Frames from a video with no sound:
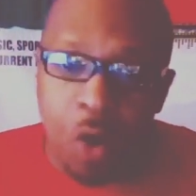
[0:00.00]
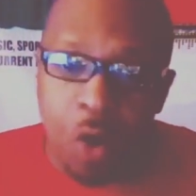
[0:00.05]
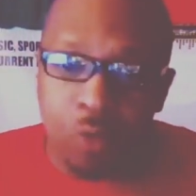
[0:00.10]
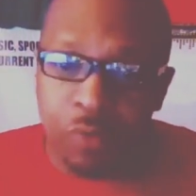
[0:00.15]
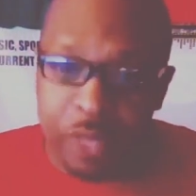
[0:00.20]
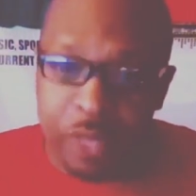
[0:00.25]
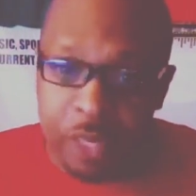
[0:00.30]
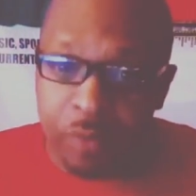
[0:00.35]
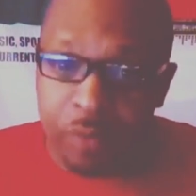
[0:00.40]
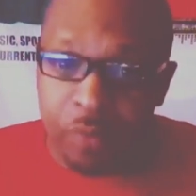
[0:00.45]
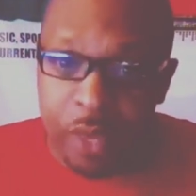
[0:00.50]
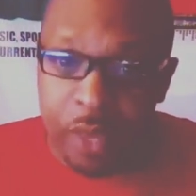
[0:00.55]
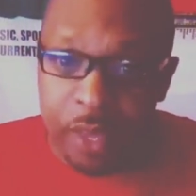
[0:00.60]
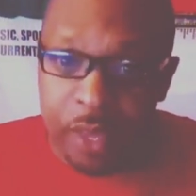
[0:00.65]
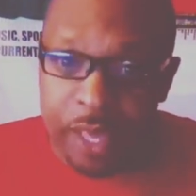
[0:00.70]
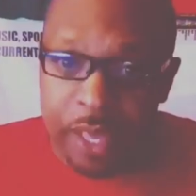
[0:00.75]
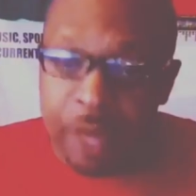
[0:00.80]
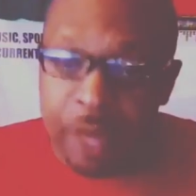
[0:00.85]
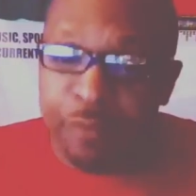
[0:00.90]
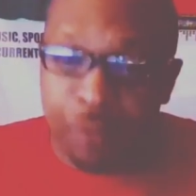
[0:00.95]
on
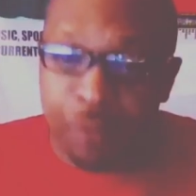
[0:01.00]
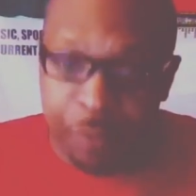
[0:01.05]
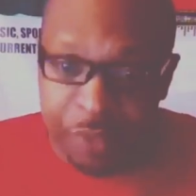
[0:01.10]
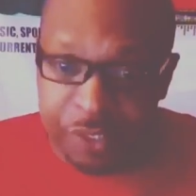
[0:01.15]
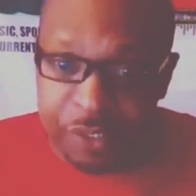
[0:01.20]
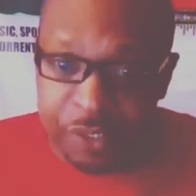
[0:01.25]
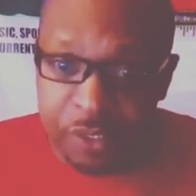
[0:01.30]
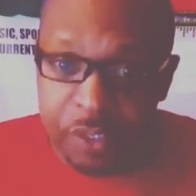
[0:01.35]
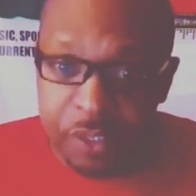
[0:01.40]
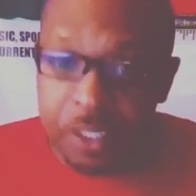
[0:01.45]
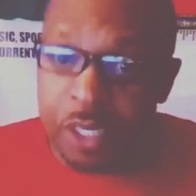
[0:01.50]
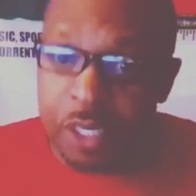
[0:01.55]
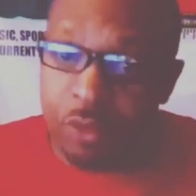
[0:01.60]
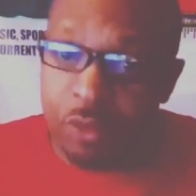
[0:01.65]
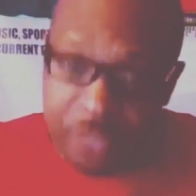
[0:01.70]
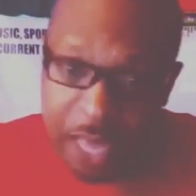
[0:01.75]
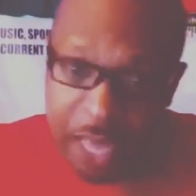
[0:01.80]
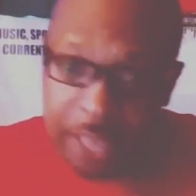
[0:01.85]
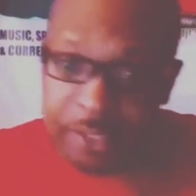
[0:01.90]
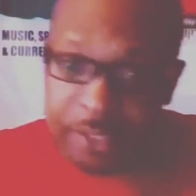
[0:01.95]
Infamous. He
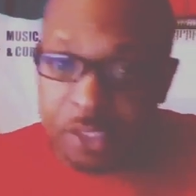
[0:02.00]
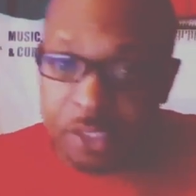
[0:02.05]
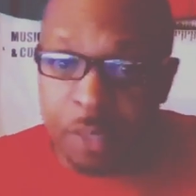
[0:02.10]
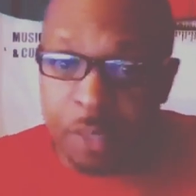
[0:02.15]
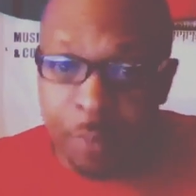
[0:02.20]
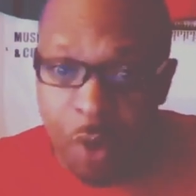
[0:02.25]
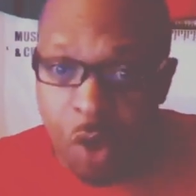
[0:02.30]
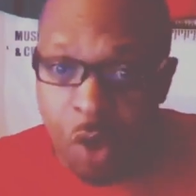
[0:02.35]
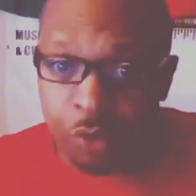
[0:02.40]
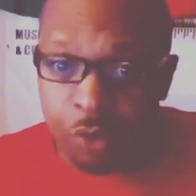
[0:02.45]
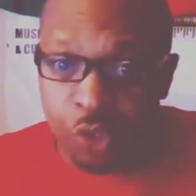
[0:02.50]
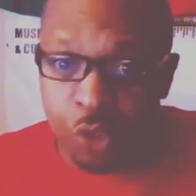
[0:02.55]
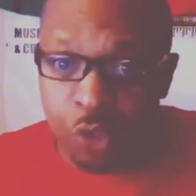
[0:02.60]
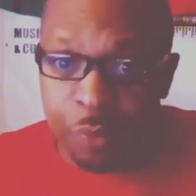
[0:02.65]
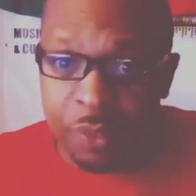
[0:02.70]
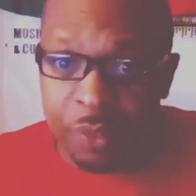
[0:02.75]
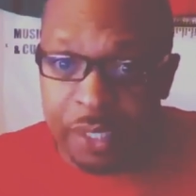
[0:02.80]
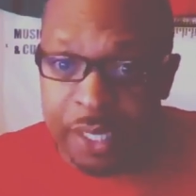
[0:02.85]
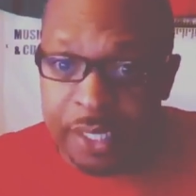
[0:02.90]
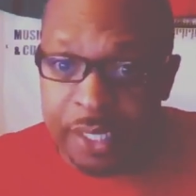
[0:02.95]
was Nas Escobar on
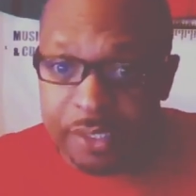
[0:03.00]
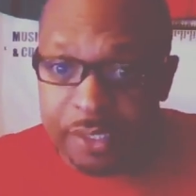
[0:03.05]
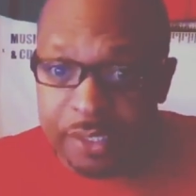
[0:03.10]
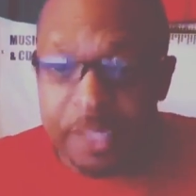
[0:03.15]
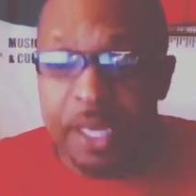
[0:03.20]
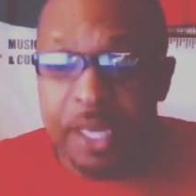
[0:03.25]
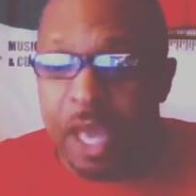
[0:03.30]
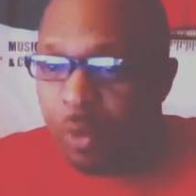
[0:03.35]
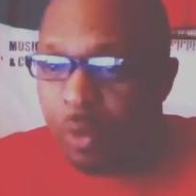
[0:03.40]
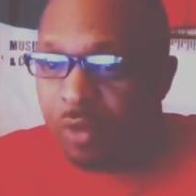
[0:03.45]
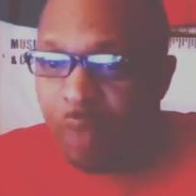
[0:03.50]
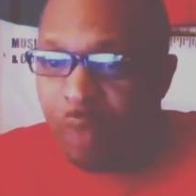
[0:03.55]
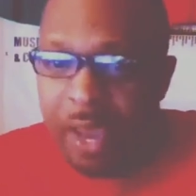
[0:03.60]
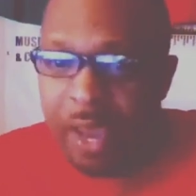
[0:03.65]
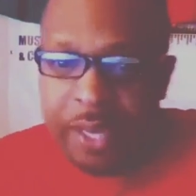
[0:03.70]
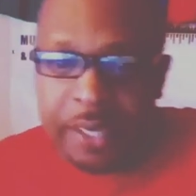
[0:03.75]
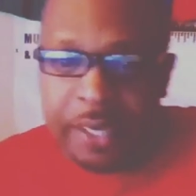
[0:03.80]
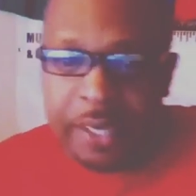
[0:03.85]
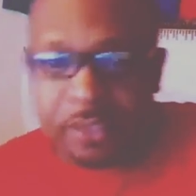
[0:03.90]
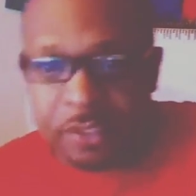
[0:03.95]
Cuban Linx, and went
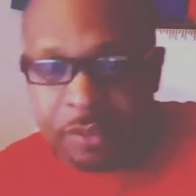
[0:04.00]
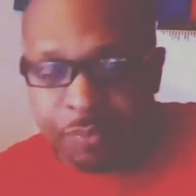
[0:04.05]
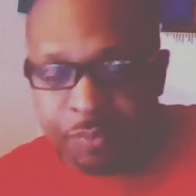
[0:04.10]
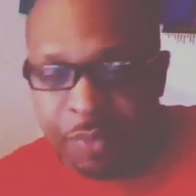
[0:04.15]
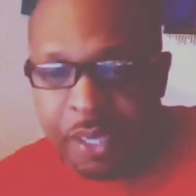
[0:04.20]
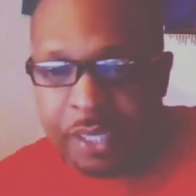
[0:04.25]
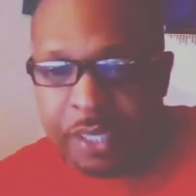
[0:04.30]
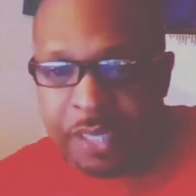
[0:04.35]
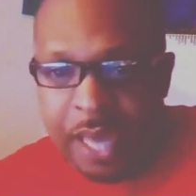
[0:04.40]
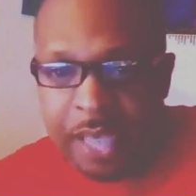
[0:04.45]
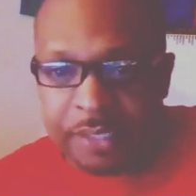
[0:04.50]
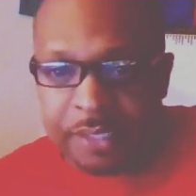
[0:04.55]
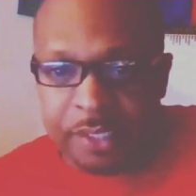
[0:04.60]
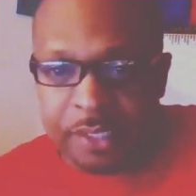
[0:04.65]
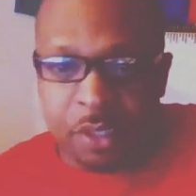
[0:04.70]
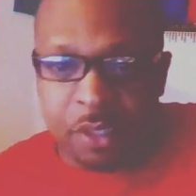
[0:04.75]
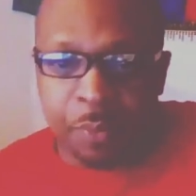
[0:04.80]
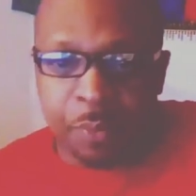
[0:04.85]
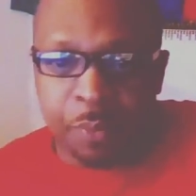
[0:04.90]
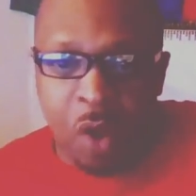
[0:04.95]
right into being Nas
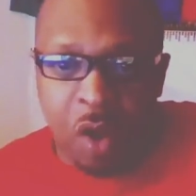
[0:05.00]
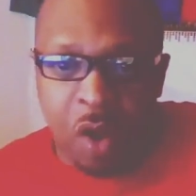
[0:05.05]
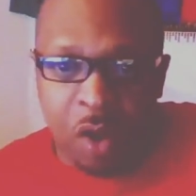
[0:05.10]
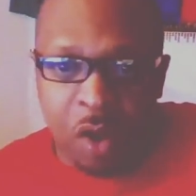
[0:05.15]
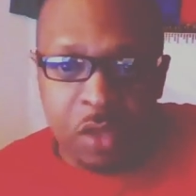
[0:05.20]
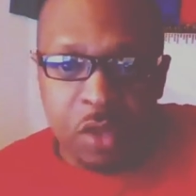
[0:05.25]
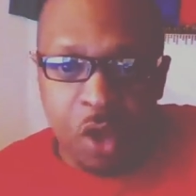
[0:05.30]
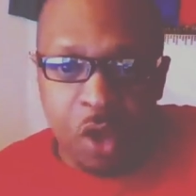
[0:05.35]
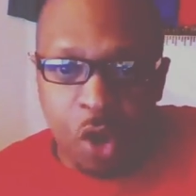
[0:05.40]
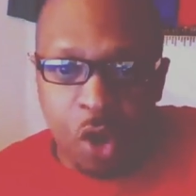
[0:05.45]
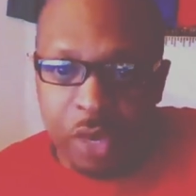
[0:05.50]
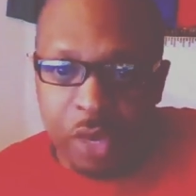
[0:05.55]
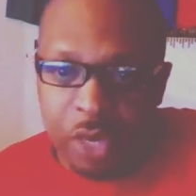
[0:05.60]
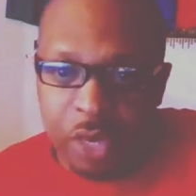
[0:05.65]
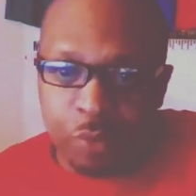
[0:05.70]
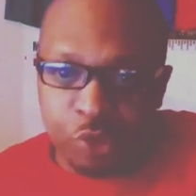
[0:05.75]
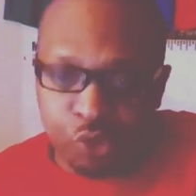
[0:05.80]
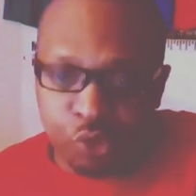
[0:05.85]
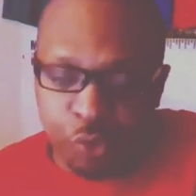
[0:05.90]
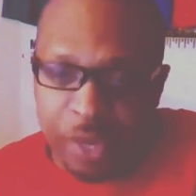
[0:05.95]
Escobar on It
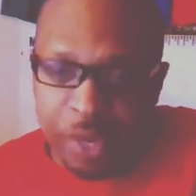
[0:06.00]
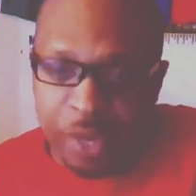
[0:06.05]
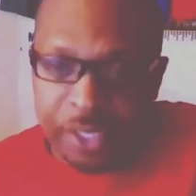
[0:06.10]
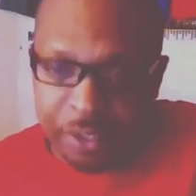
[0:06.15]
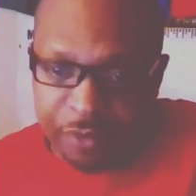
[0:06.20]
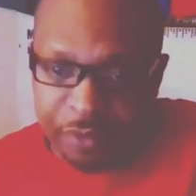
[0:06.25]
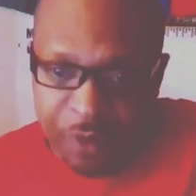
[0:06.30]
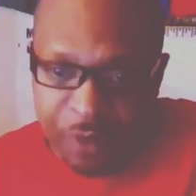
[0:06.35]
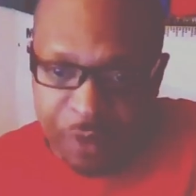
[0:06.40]
Was Written in the